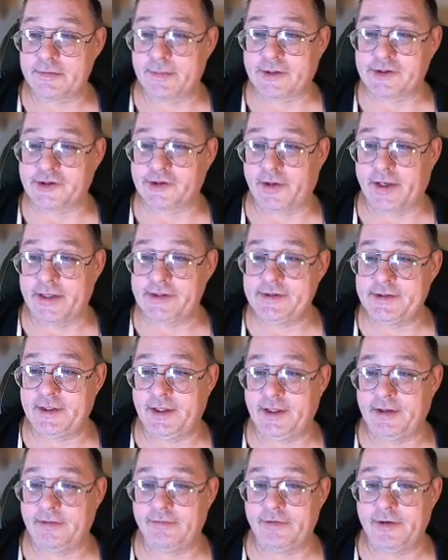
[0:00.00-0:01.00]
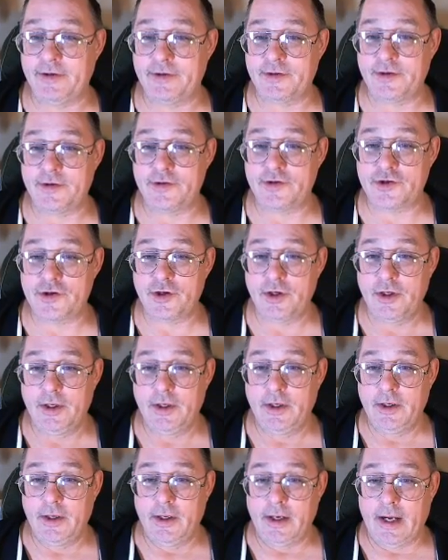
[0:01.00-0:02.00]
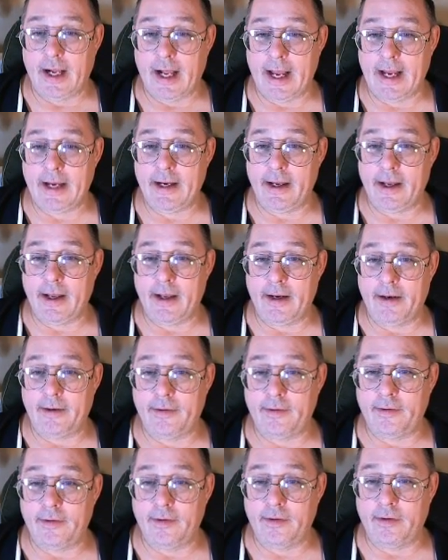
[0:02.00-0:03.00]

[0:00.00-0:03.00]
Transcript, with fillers: specializing in vintage, high-end.